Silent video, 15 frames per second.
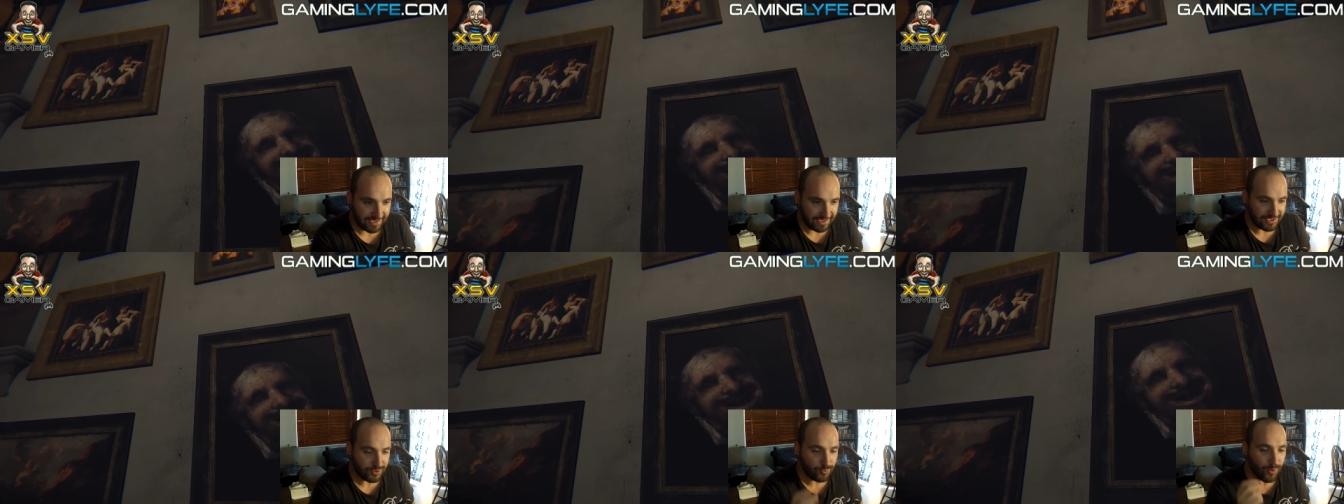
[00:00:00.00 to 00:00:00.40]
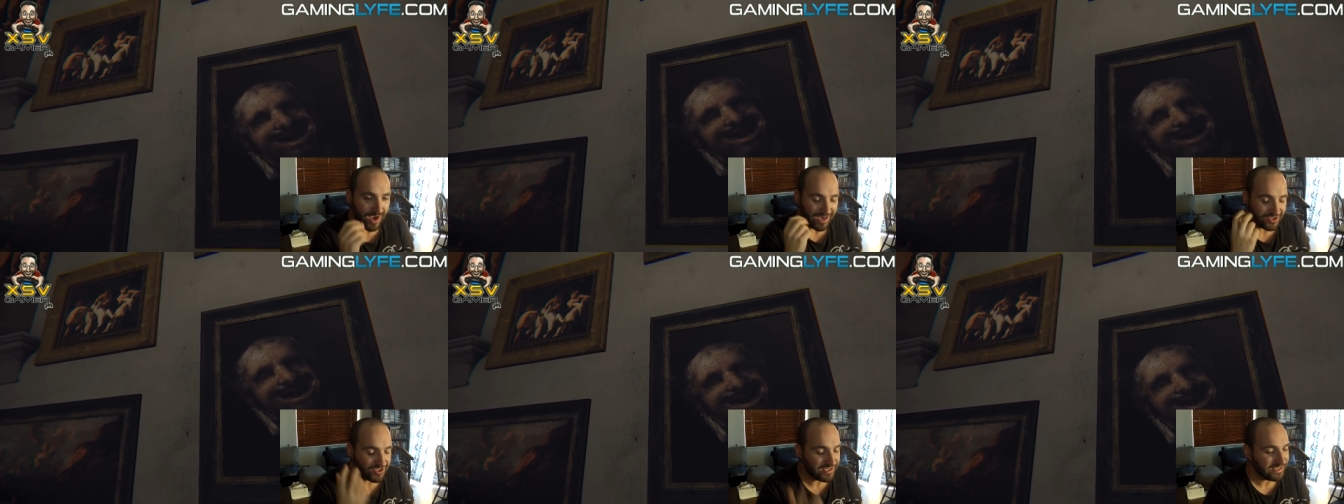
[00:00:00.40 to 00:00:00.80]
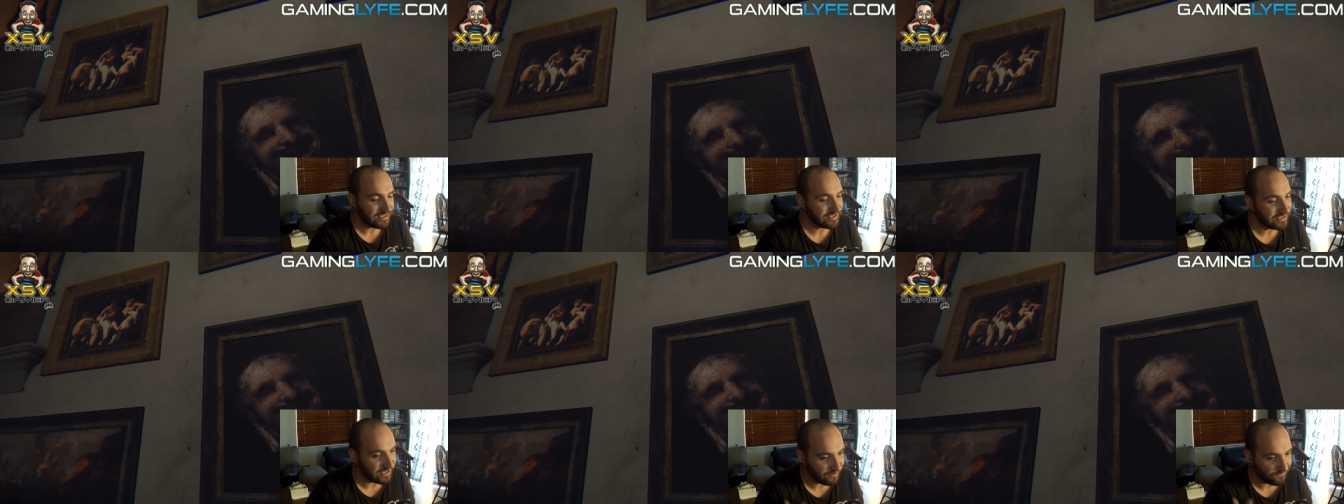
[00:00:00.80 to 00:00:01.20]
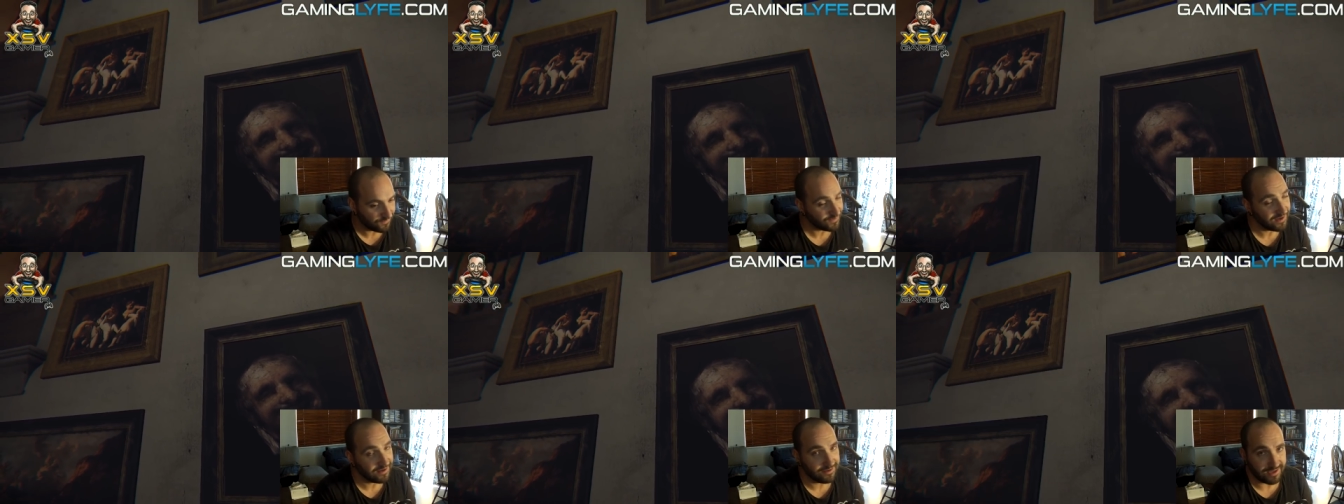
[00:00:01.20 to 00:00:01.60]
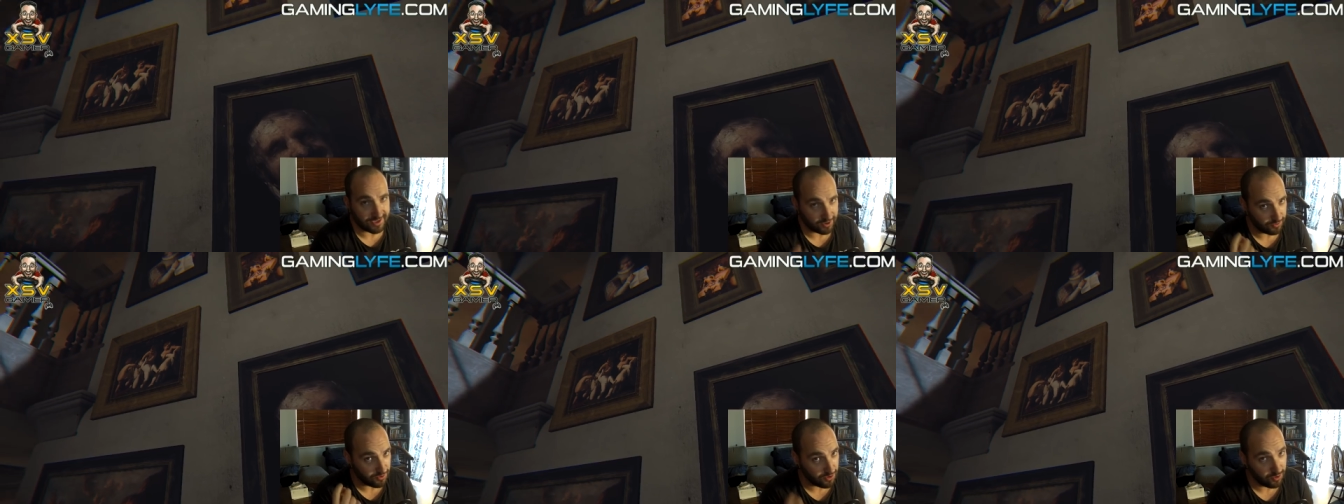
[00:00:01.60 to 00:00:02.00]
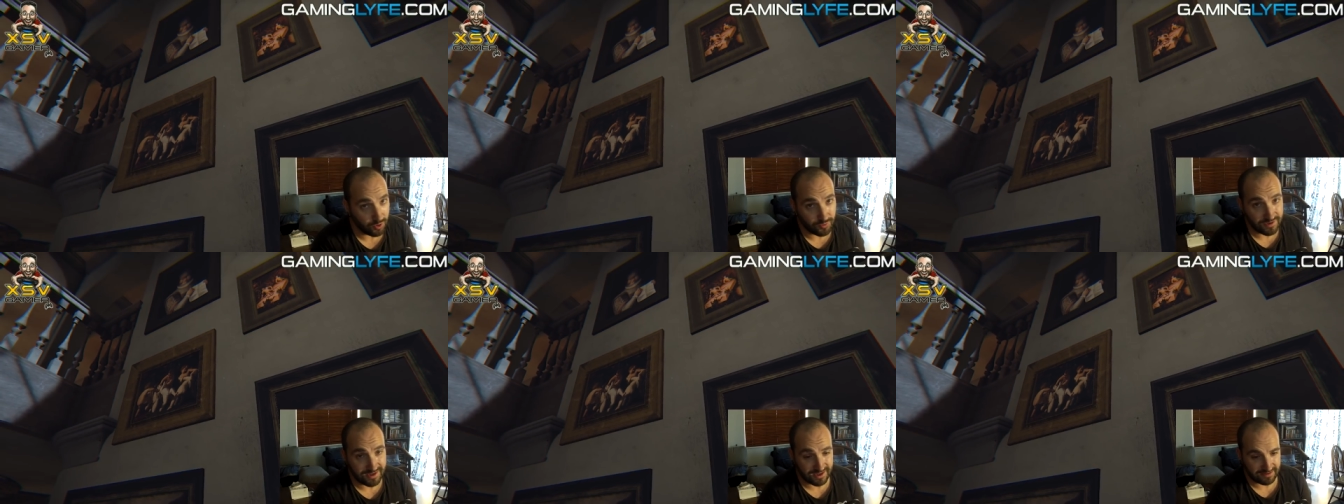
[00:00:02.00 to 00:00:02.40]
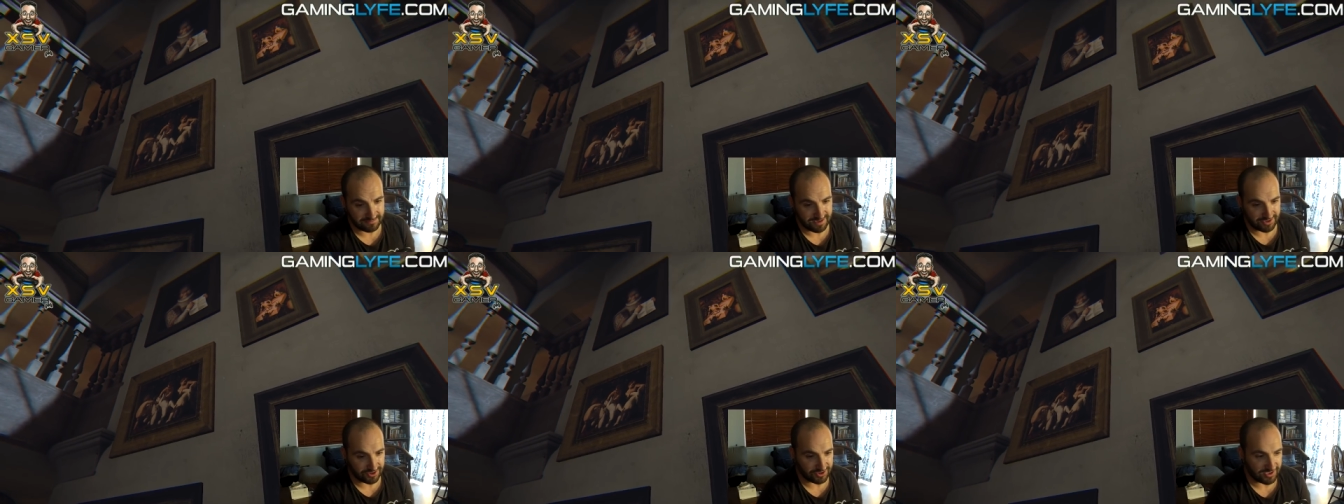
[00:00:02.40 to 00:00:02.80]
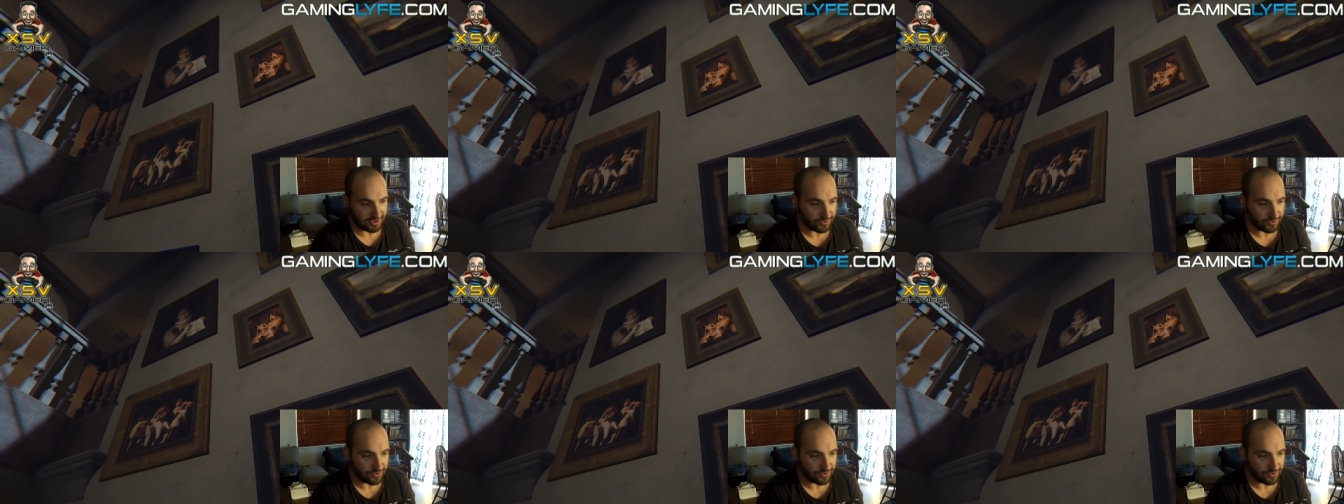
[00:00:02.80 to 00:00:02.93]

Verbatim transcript: You actually did feel like you were alone in that mansion,